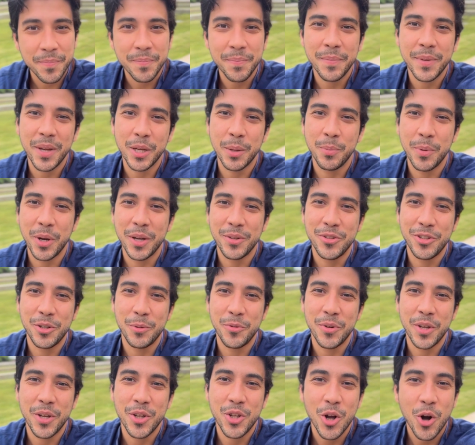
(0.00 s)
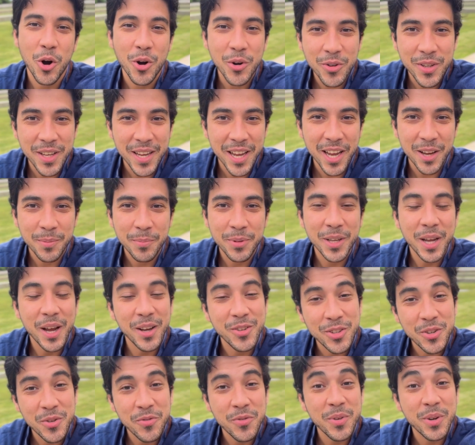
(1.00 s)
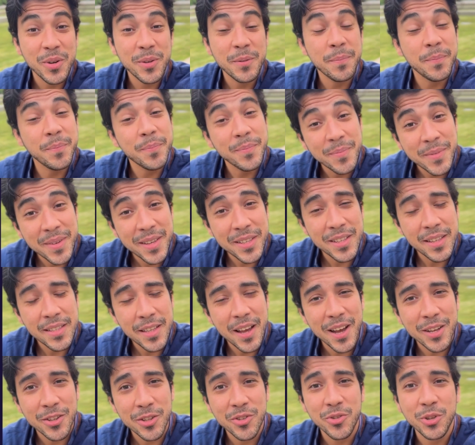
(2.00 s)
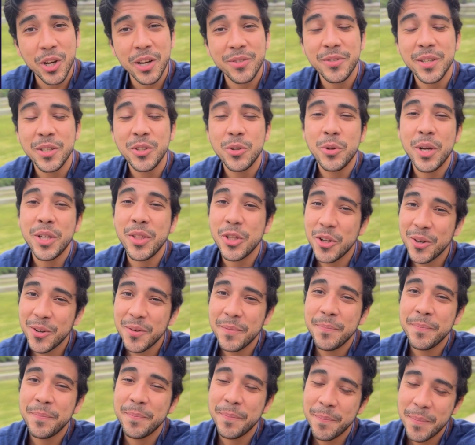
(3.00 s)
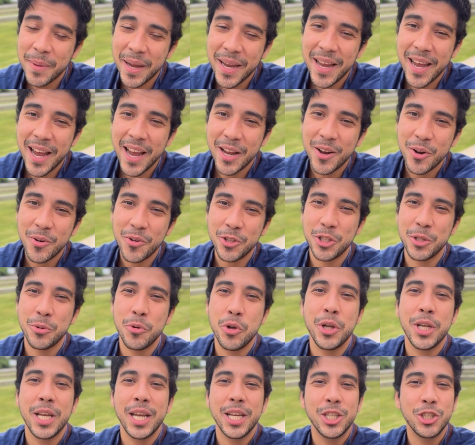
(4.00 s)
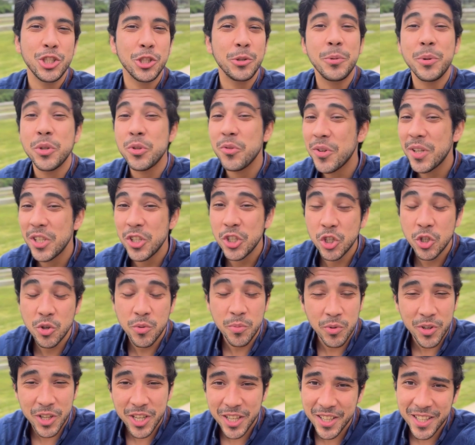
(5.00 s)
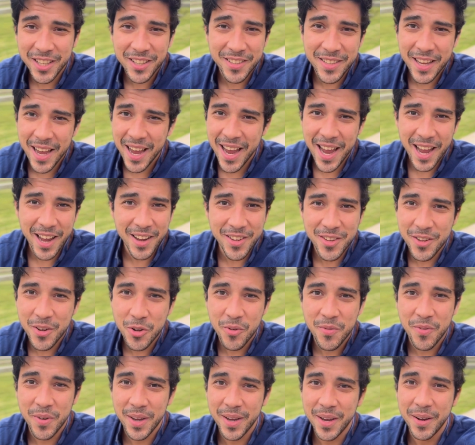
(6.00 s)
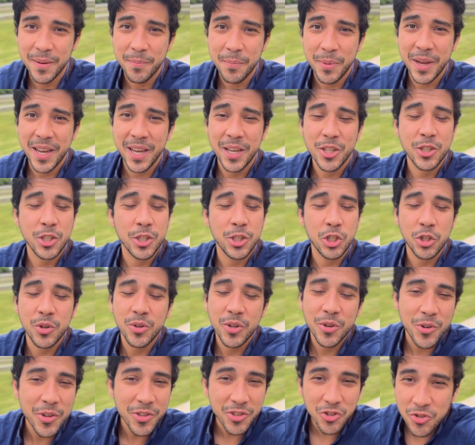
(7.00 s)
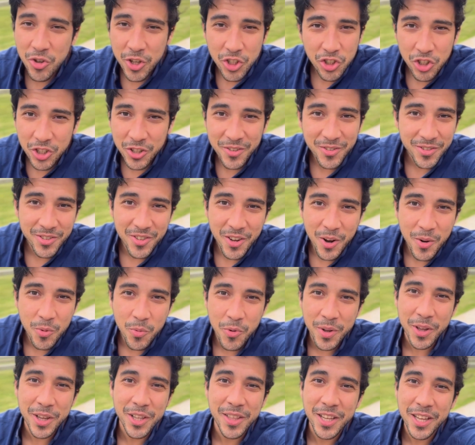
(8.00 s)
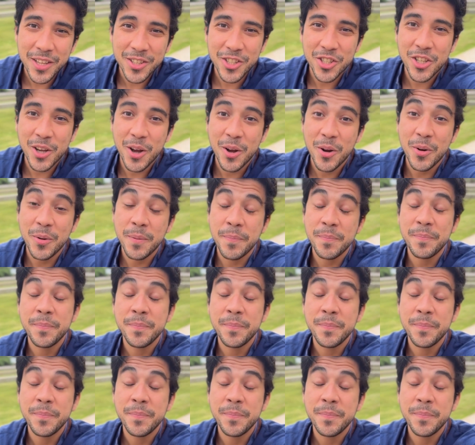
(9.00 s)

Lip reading: Then we have something called the API server. This is like the traffic director. It handles communication between Kubernetes and you, making sure your instructions go where they need to go.